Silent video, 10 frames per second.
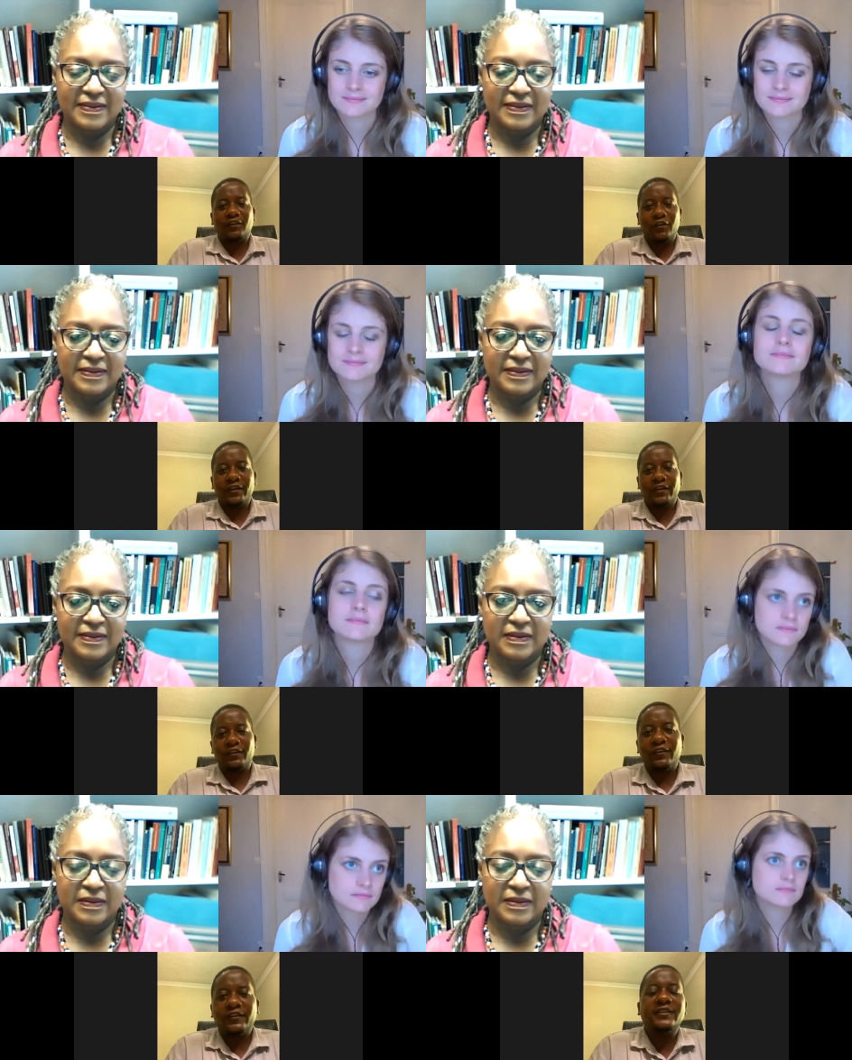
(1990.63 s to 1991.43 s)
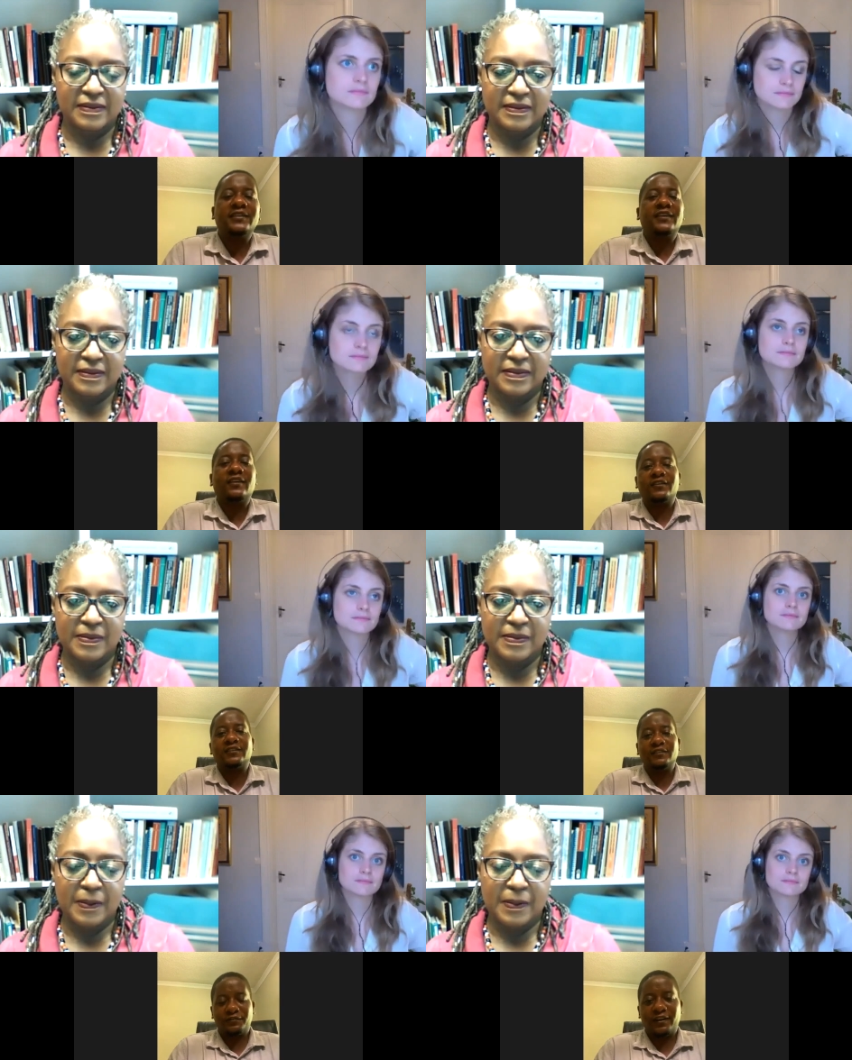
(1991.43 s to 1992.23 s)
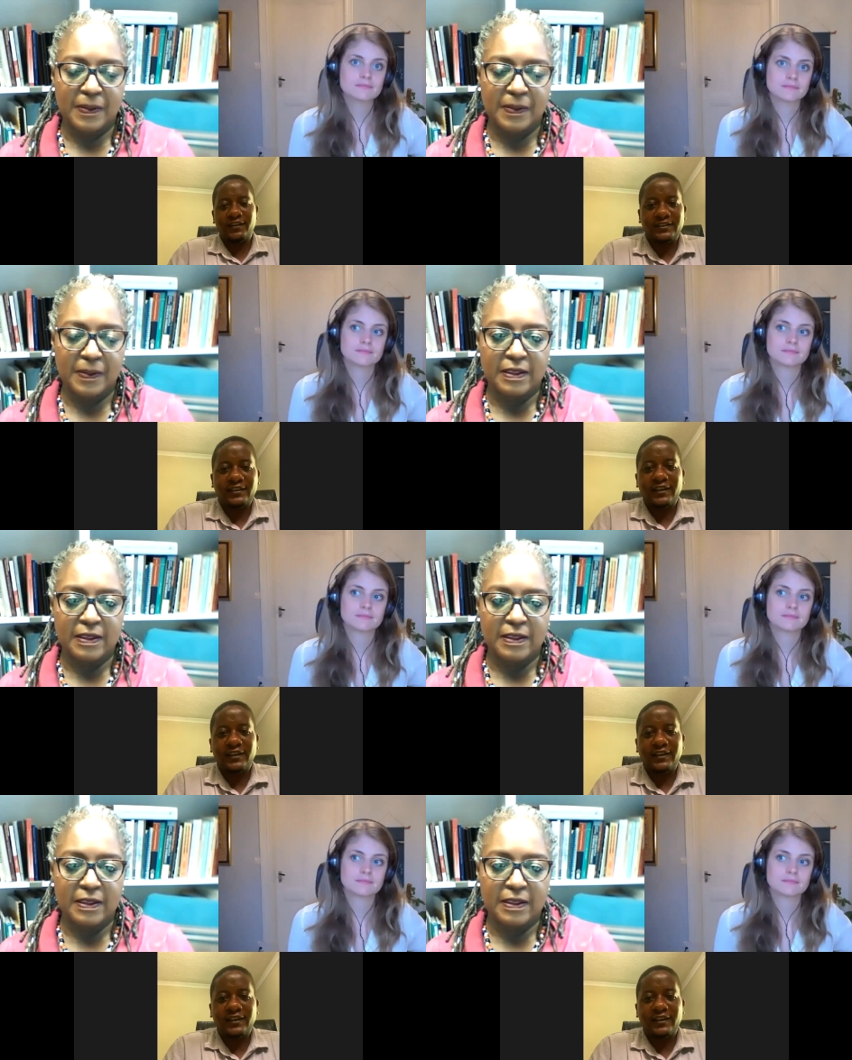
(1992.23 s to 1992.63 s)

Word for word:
Speaker 1: going on mm. on different